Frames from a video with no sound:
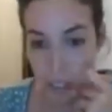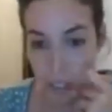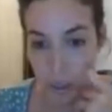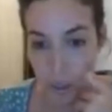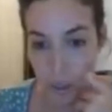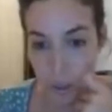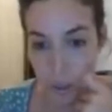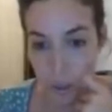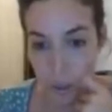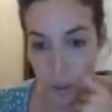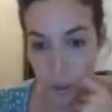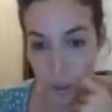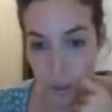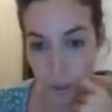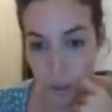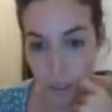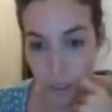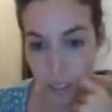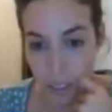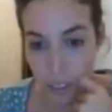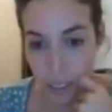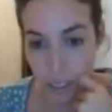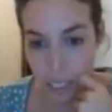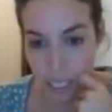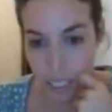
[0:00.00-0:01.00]
So
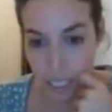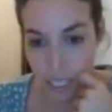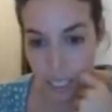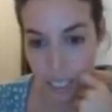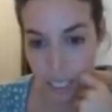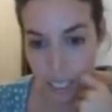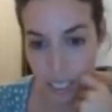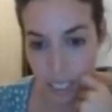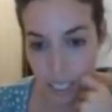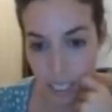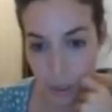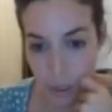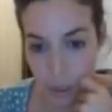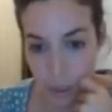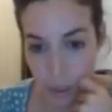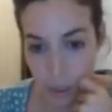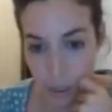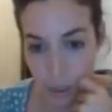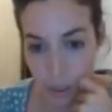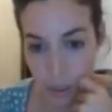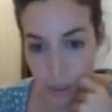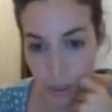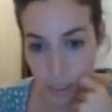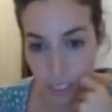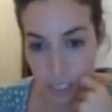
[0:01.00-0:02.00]
this is how
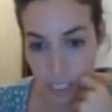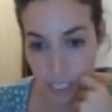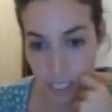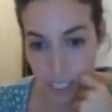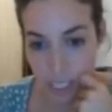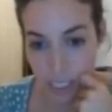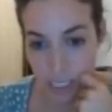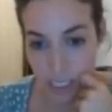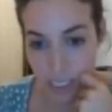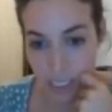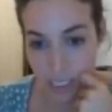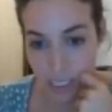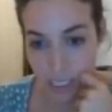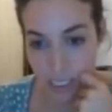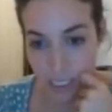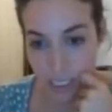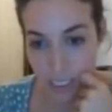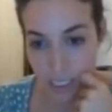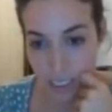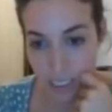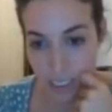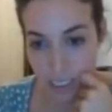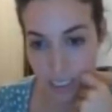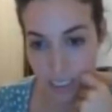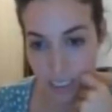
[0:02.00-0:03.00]
you get
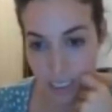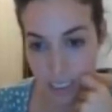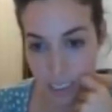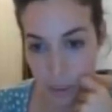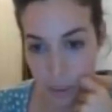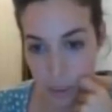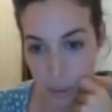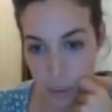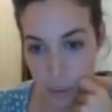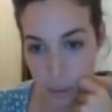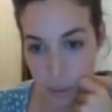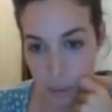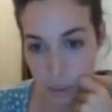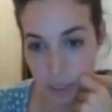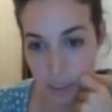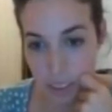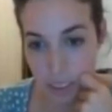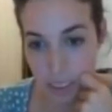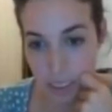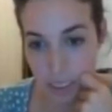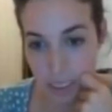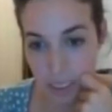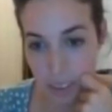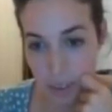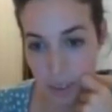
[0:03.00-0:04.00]
this group
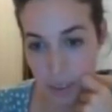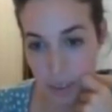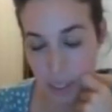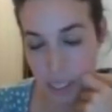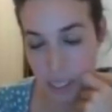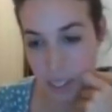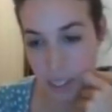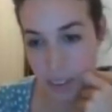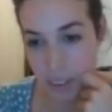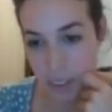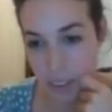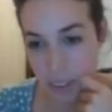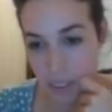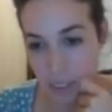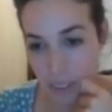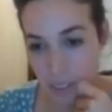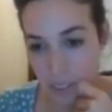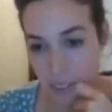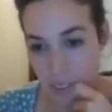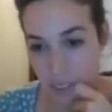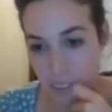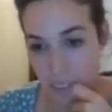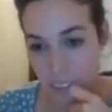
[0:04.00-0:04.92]
over here.